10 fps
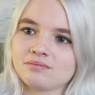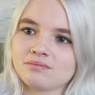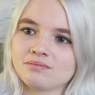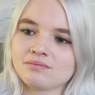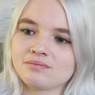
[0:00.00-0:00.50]
I
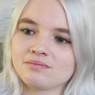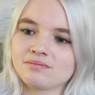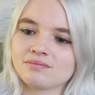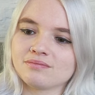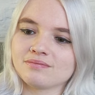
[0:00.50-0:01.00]
brew
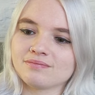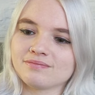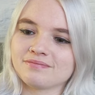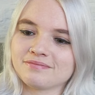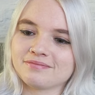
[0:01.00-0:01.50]

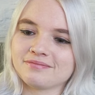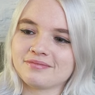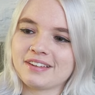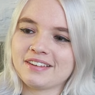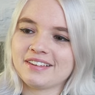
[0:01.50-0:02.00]
it.
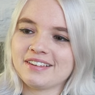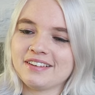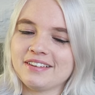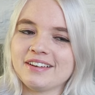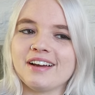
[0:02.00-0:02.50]

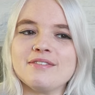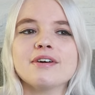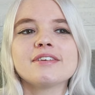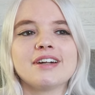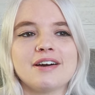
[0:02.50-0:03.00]
I
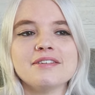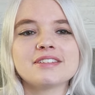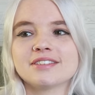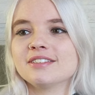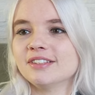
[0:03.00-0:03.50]
wonder how
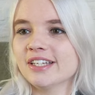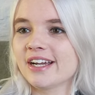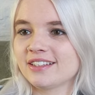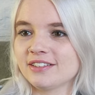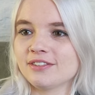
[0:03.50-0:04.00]
he's gonna
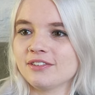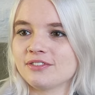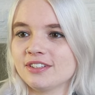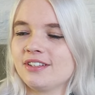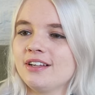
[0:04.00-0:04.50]
react if, if
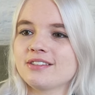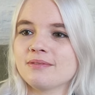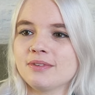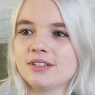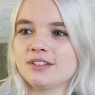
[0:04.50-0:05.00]
she tells
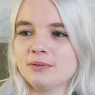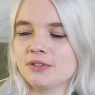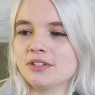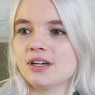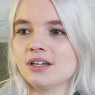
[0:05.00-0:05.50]
him she
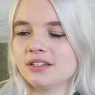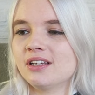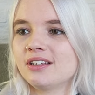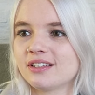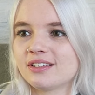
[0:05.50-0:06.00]
was a nun.